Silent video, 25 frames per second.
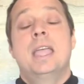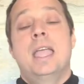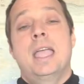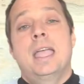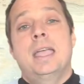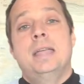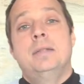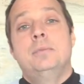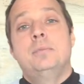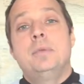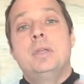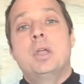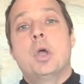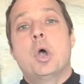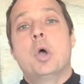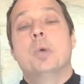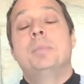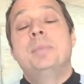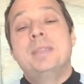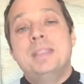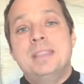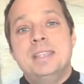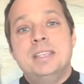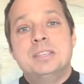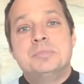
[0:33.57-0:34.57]
and we hope
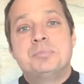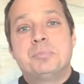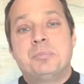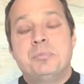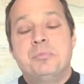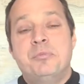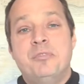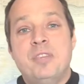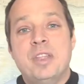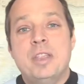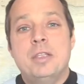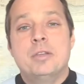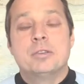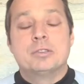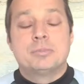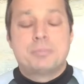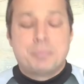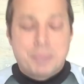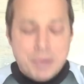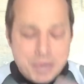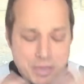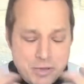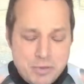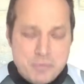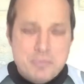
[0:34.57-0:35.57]
that these videos
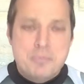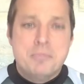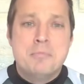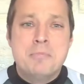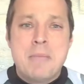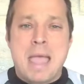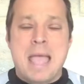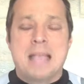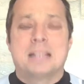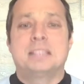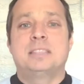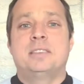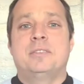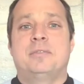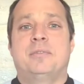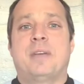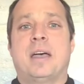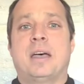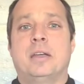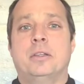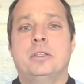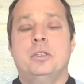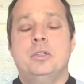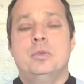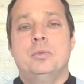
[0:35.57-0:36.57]
bring you massive
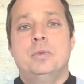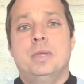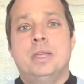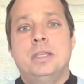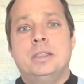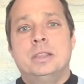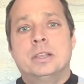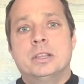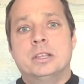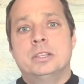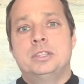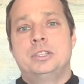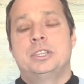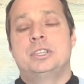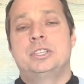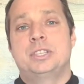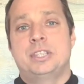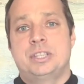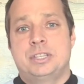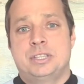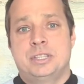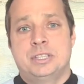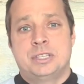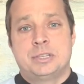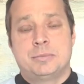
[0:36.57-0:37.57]
value in the
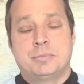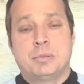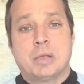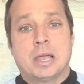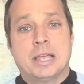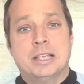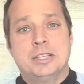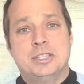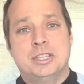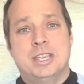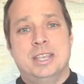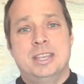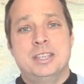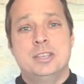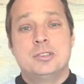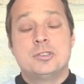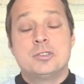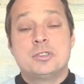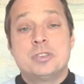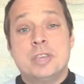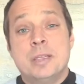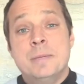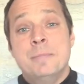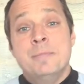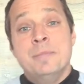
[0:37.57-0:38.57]
logistics and supply chain
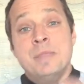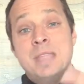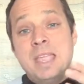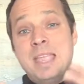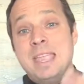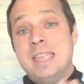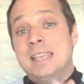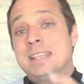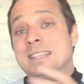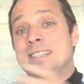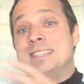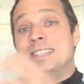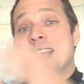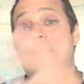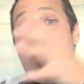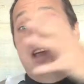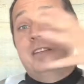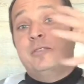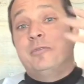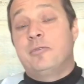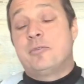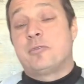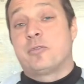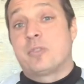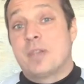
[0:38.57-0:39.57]
industry, inside
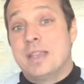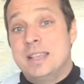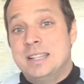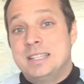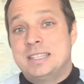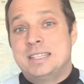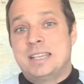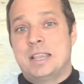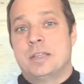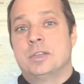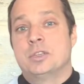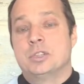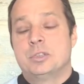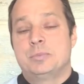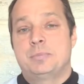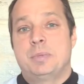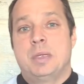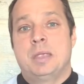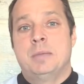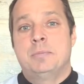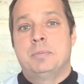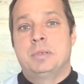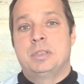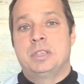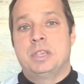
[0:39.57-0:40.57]
freight sales
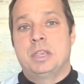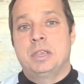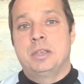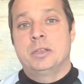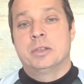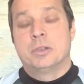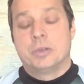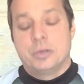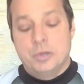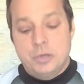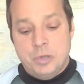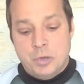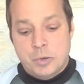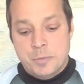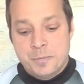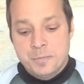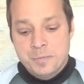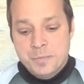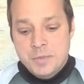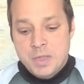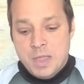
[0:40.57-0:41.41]
in particular, you know.